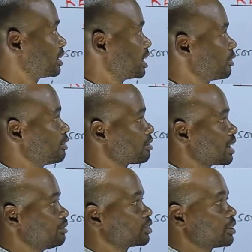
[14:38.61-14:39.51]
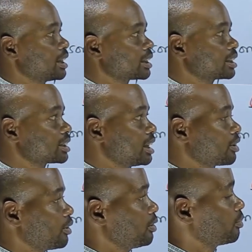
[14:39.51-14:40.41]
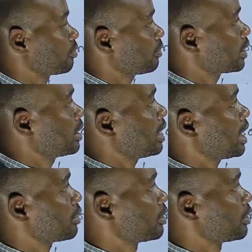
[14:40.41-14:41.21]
Then we've come to a rectangle and